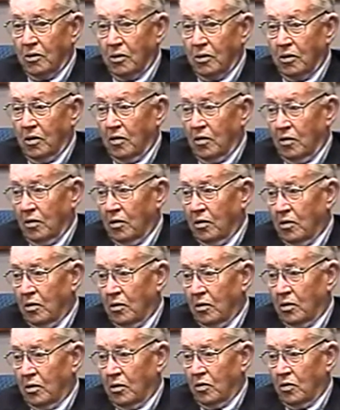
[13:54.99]
They were
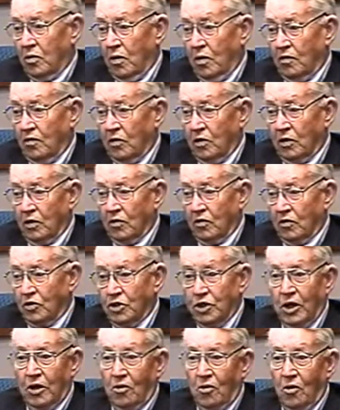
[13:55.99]
equivalent
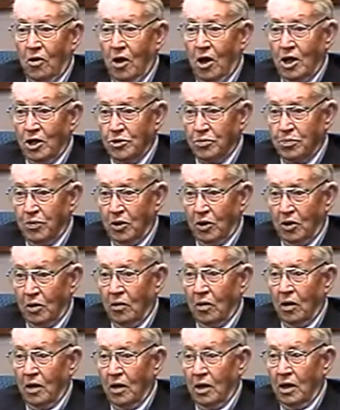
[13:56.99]
of a general
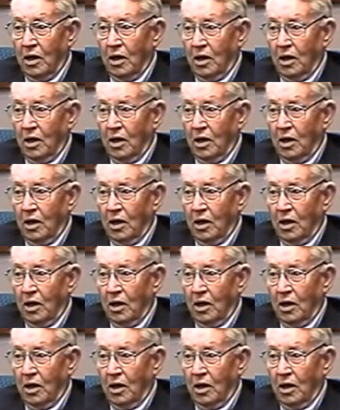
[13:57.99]
hospital.